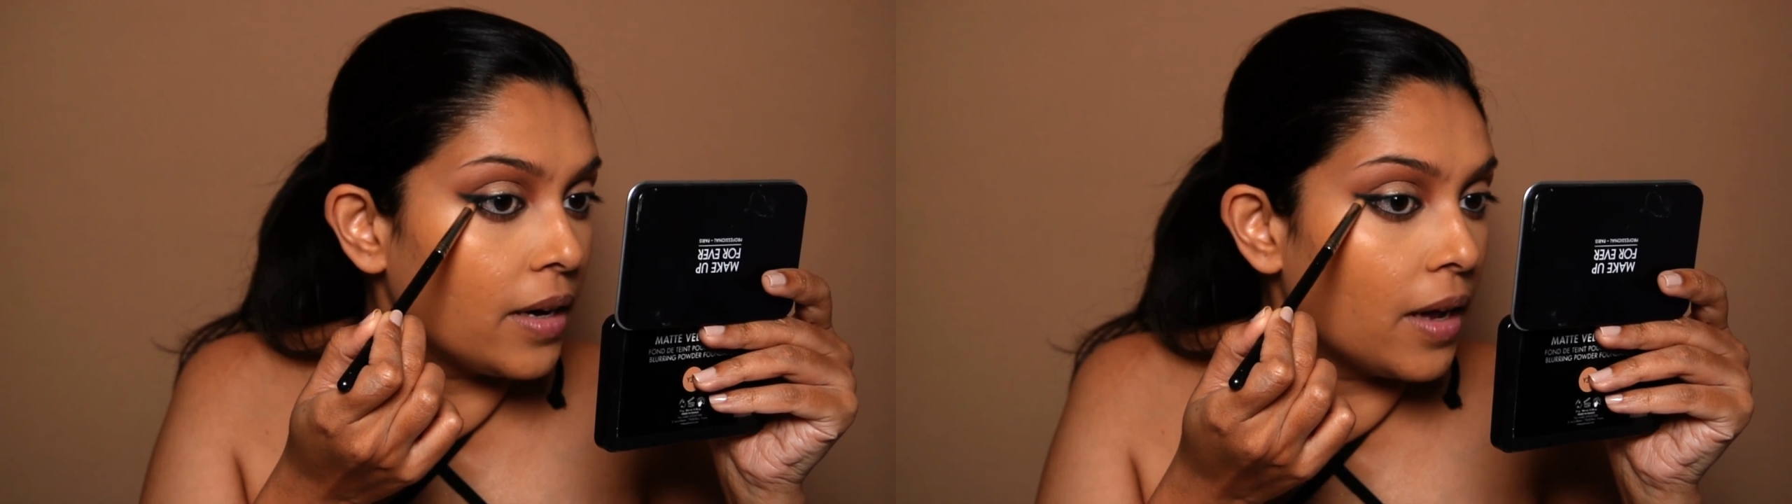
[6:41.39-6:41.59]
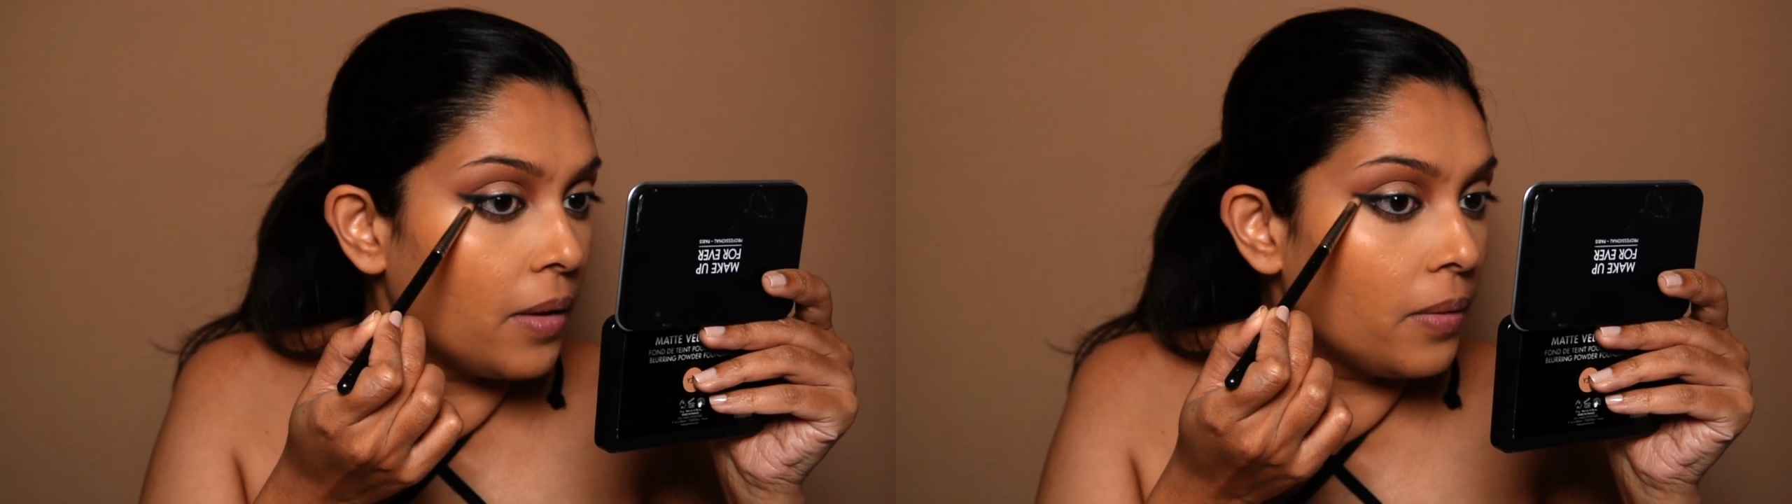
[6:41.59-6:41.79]

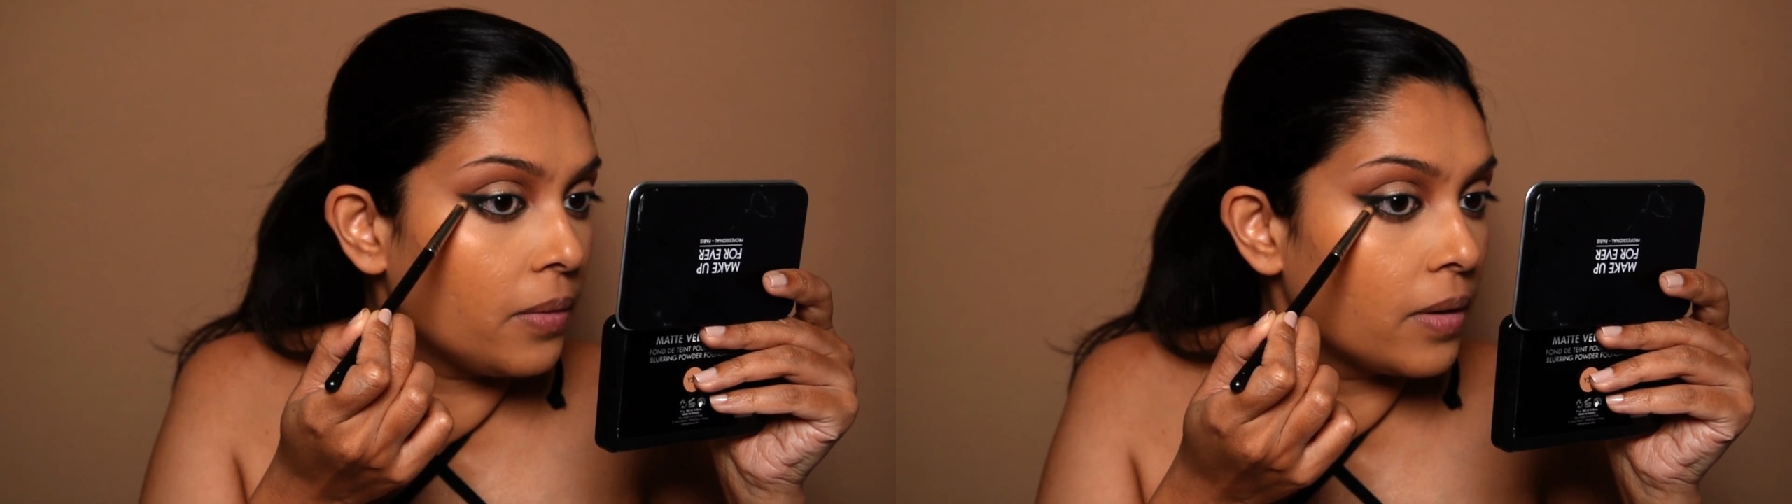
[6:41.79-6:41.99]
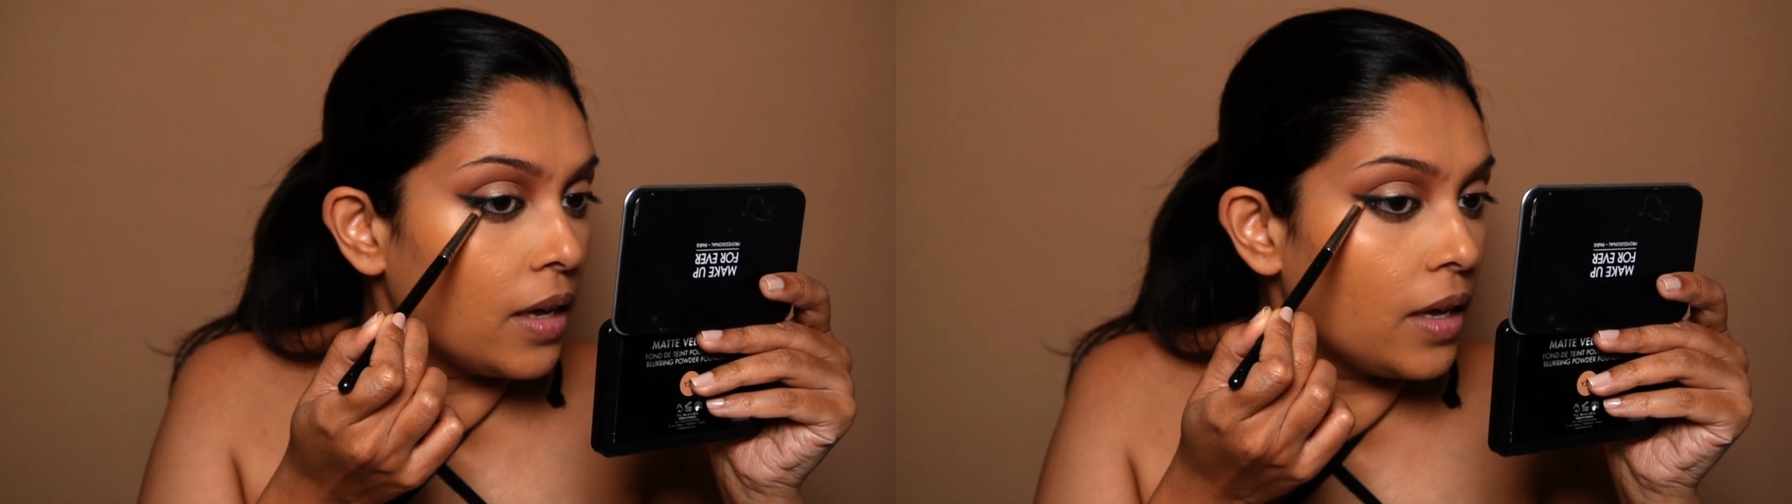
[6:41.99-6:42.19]
now
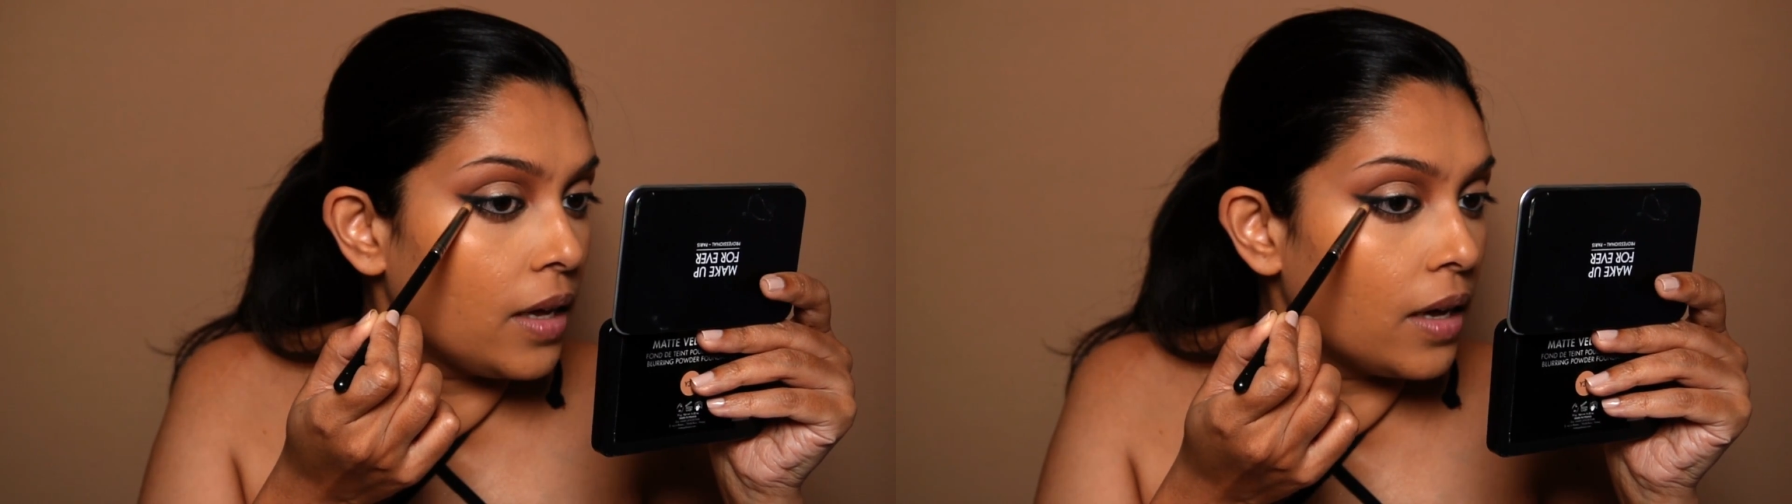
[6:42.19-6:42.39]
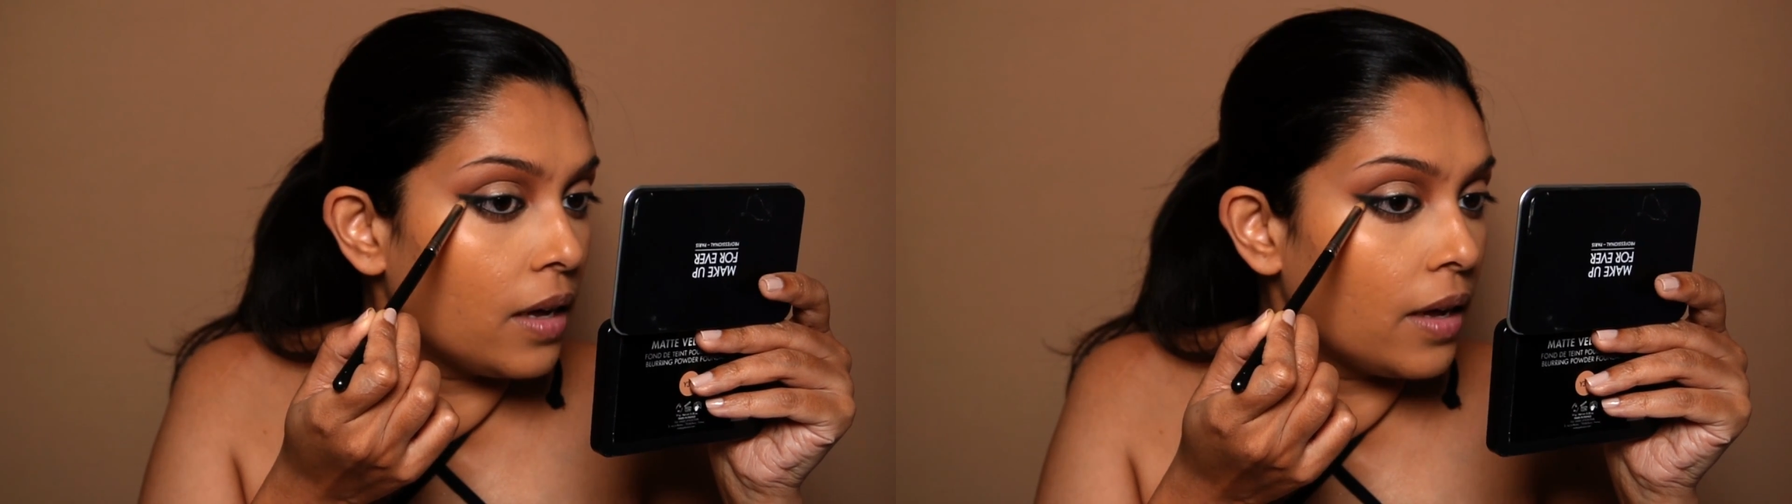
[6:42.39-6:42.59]

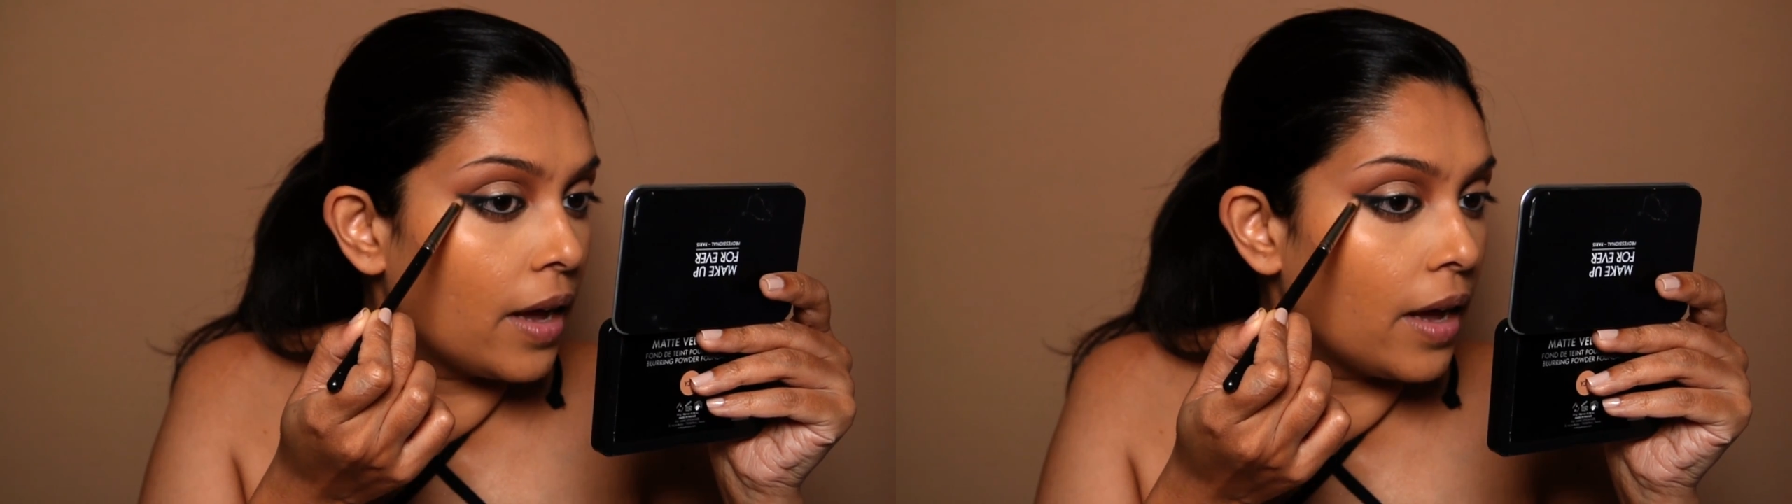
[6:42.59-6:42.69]
here,